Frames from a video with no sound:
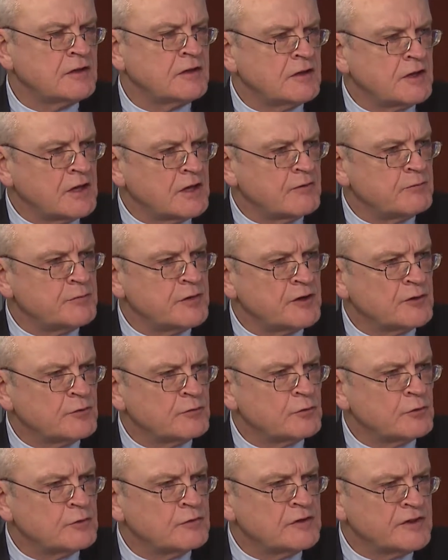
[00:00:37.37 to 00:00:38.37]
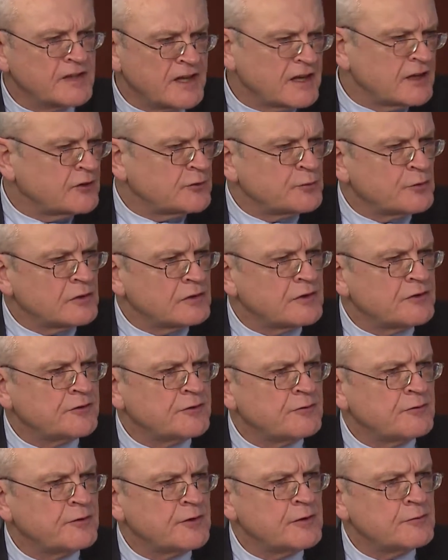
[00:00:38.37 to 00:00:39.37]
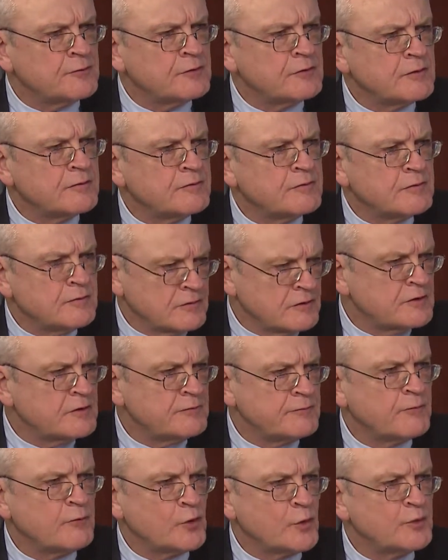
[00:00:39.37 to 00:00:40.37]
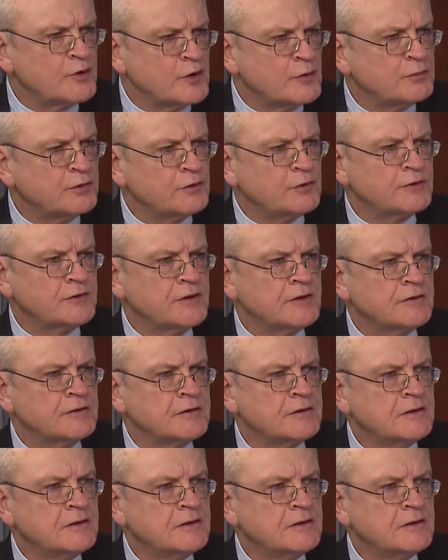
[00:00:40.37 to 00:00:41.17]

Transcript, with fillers: and they have made a ruling, I guess, more or less in favor of the former employee.